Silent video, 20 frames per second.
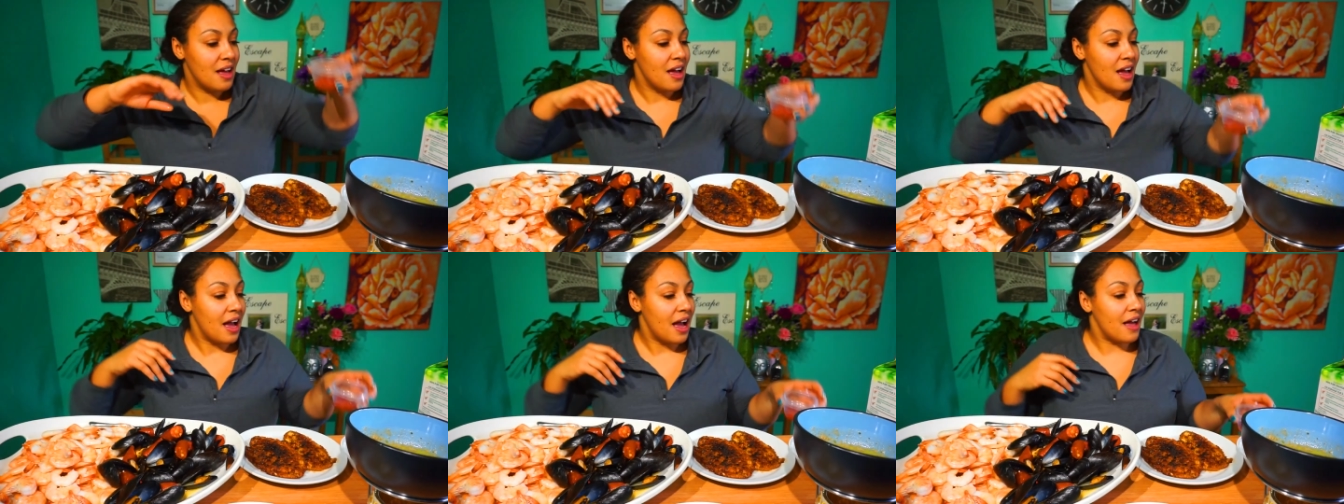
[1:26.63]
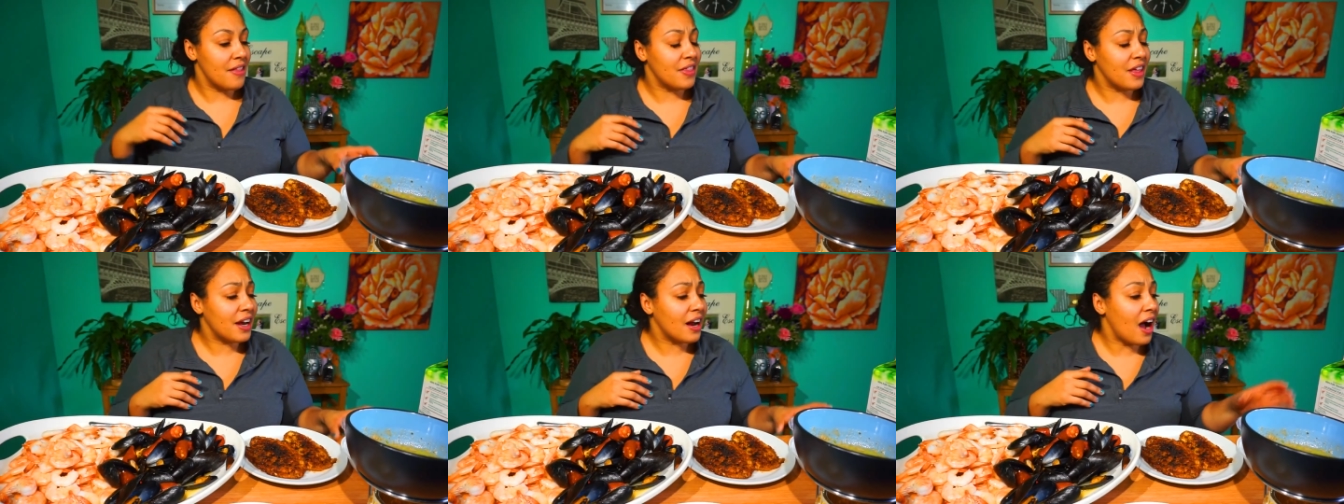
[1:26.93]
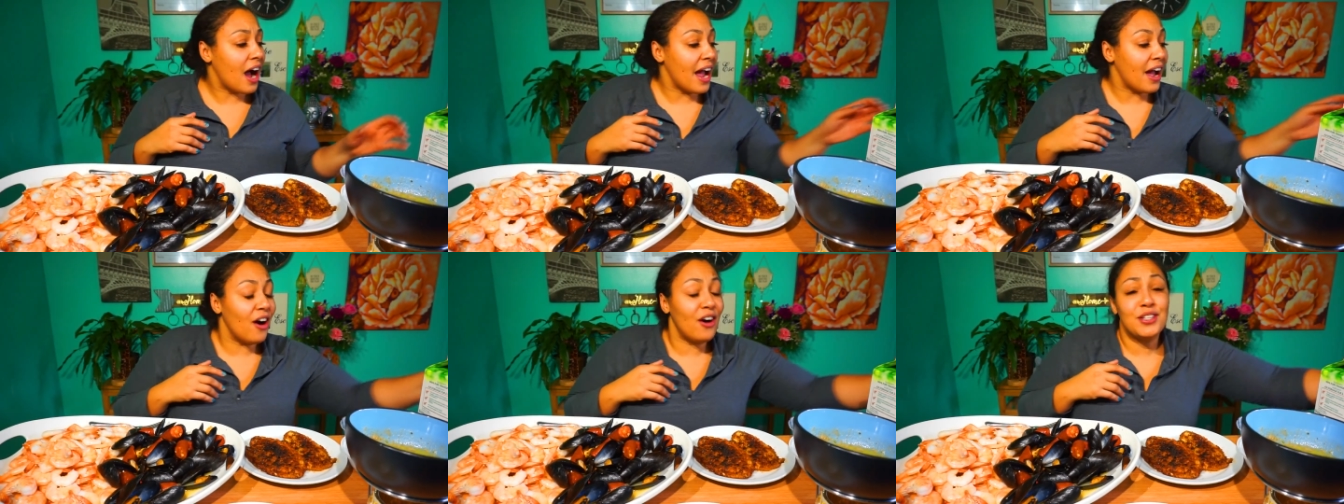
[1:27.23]
And then
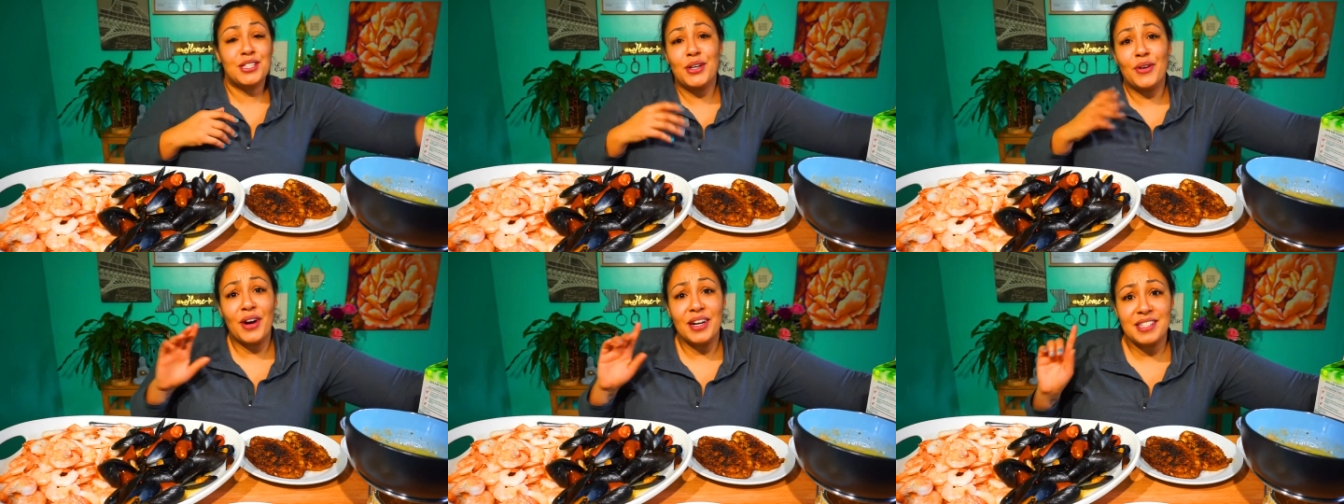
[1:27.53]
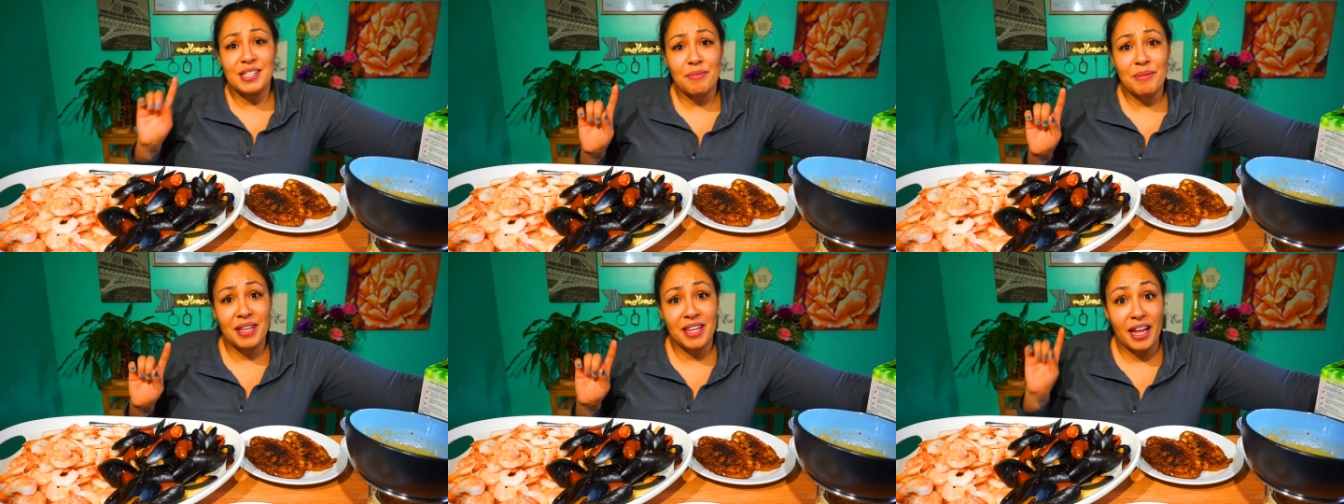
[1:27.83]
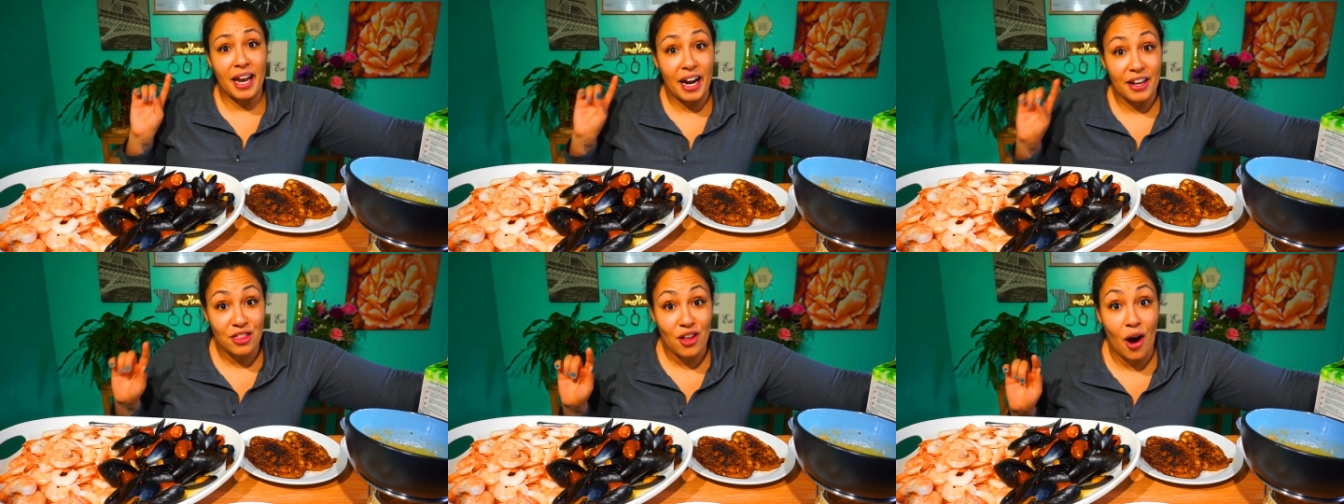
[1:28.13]
I also got something that
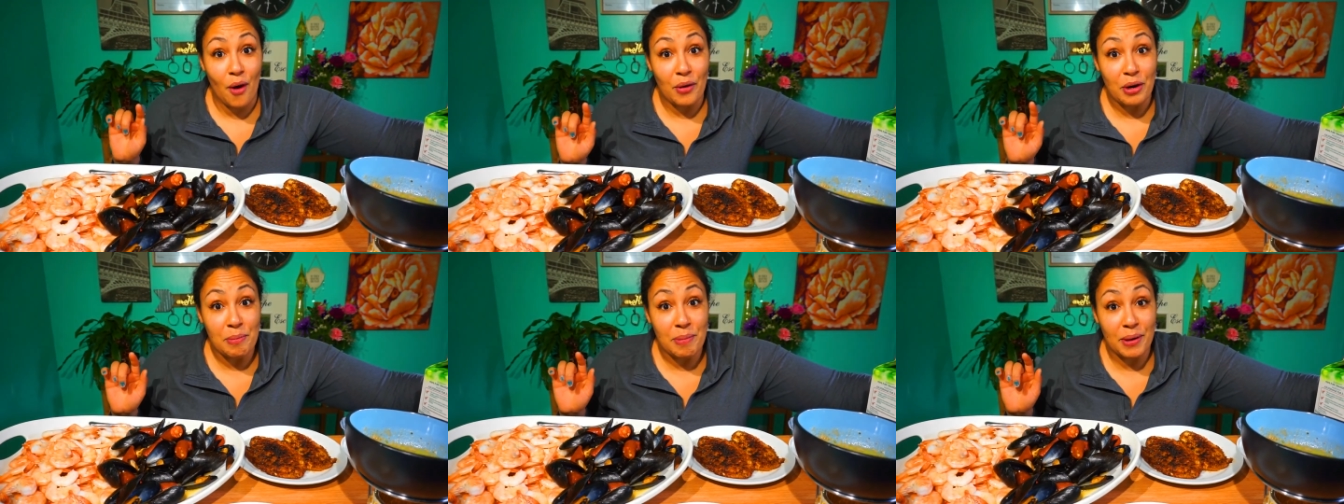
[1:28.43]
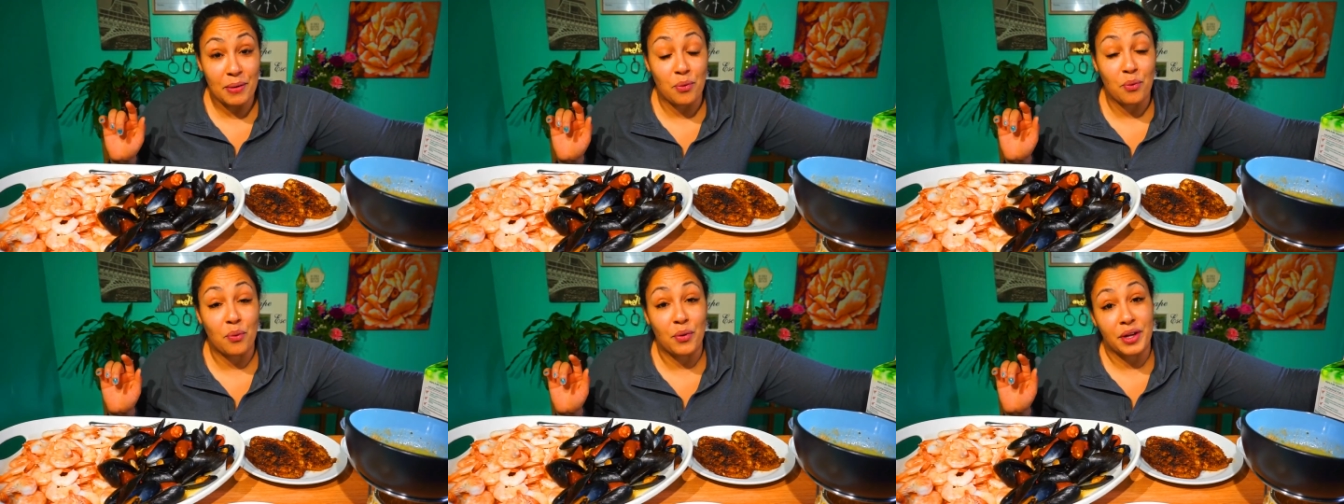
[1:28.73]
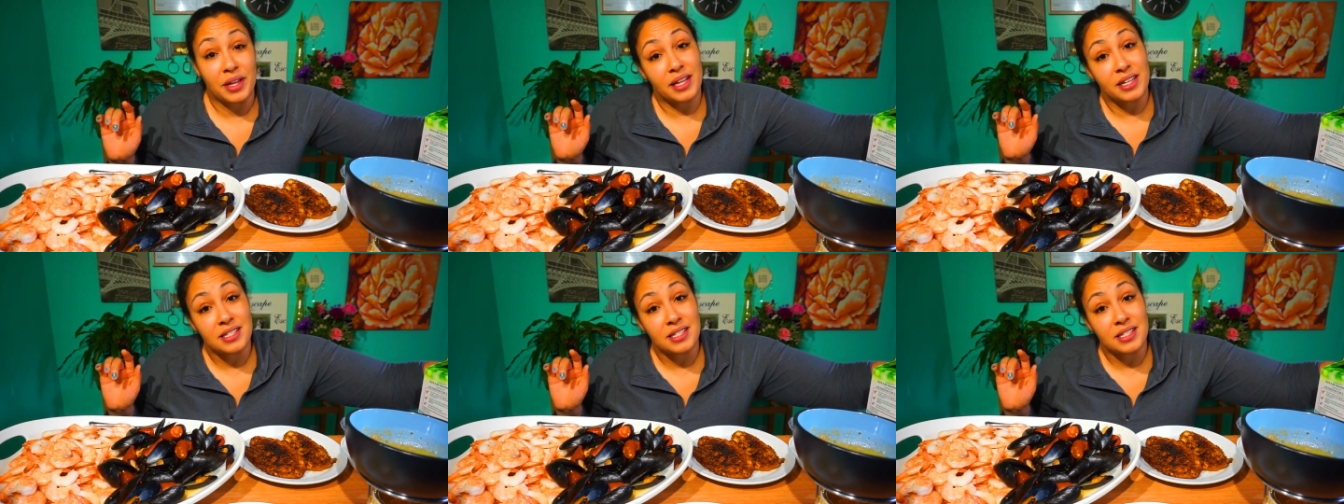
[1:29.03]
I thought would be really